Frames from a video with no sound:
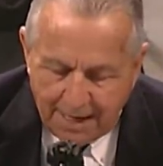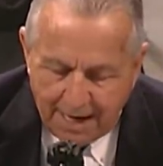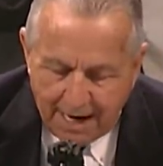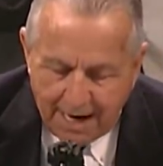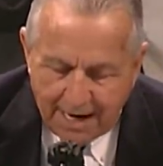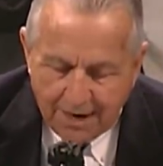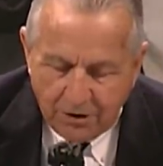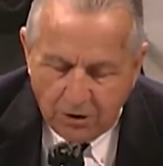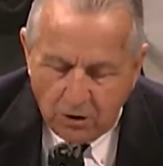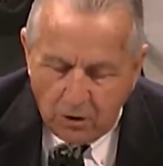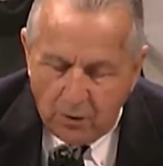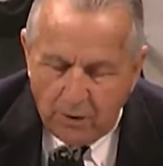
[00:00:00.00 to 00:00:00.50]

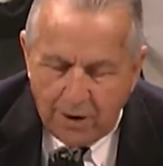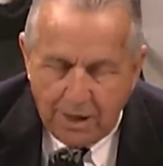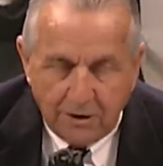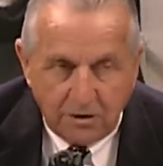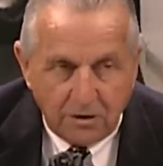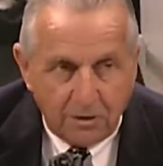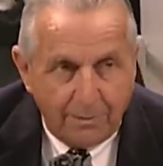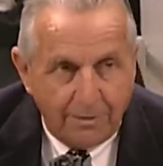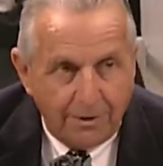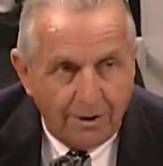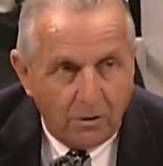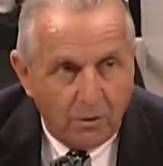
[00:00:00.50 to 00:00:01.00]
and new
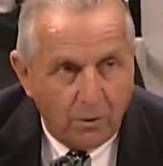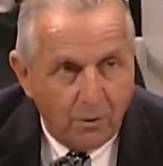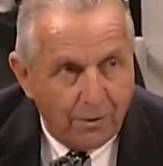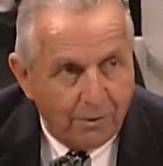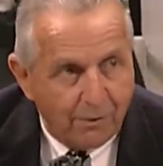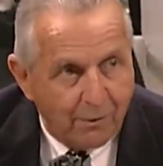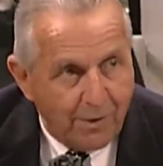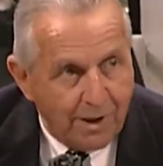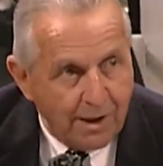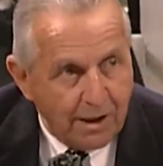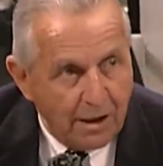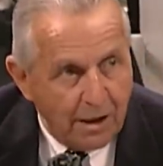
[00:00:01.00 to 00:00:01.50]
eligibility
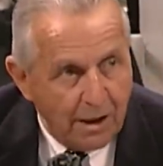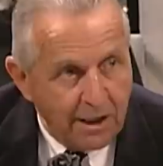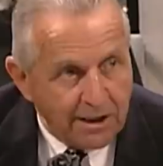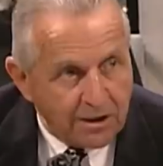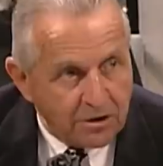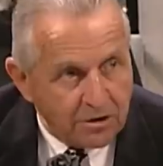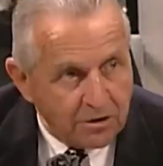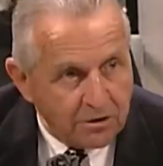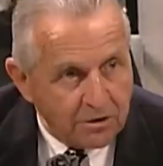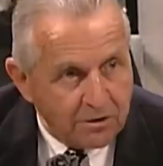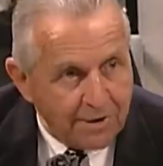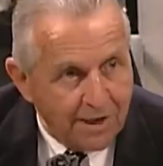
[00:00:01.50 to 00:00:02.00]

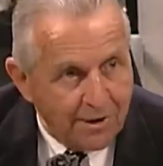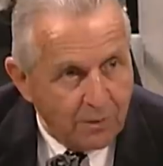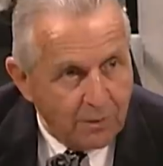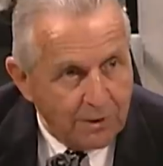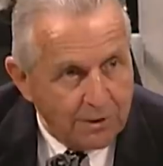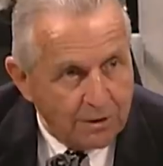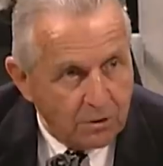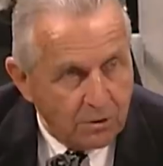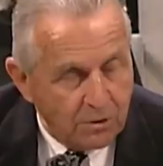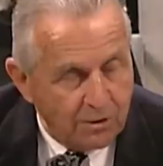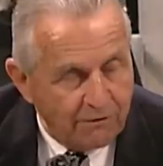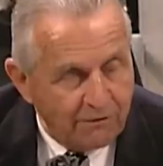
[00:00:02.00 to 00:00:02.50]
regulations that
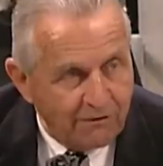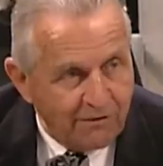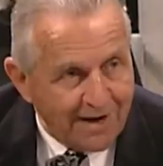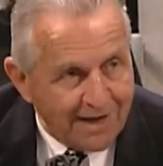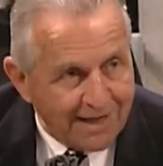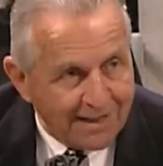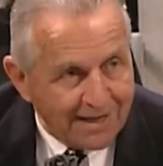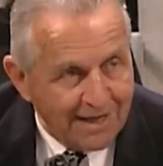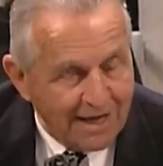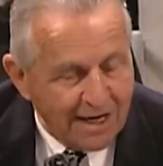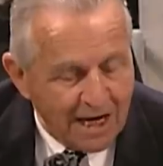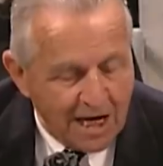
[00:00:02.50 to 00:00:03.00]
went into
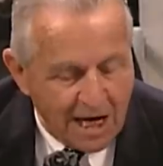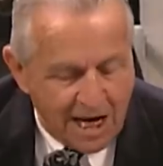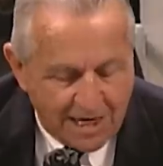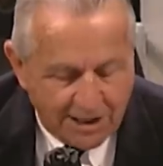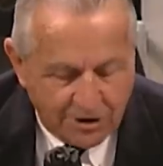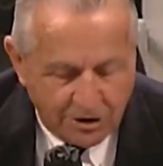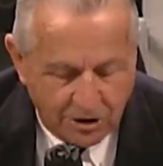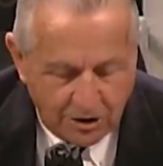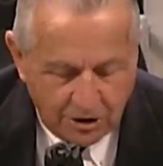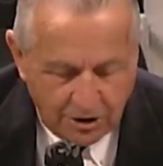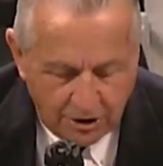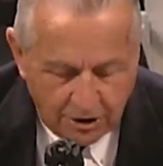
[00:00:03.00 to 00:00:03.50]
effect
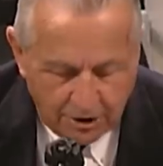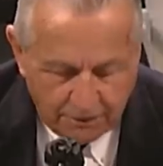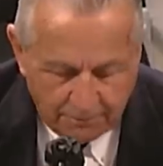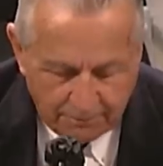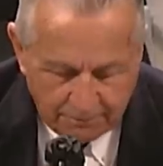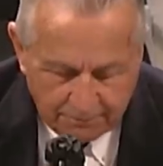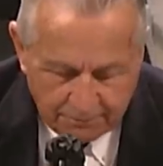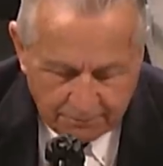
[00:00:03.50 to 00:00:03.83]
last year.